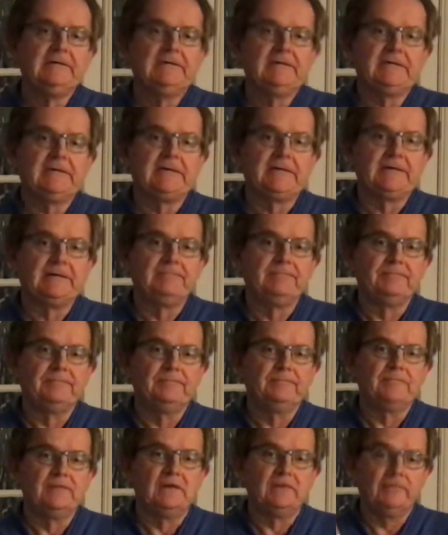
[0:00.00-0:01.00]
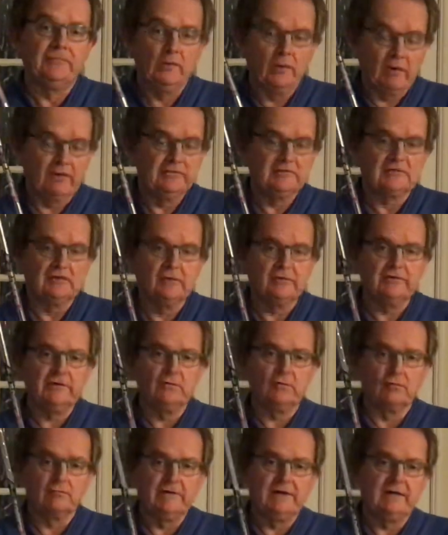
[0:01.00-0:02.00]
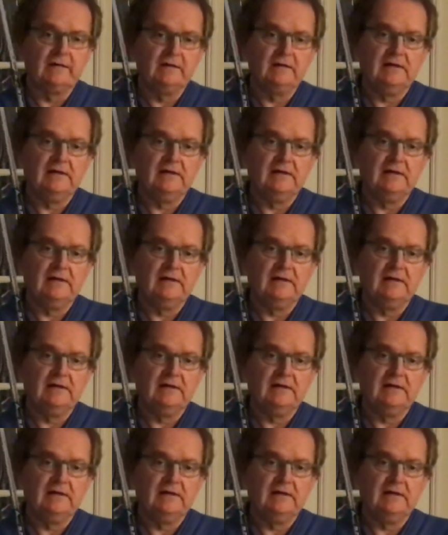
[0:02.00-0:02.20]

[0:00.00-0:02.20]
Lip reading: But if you are interlocking already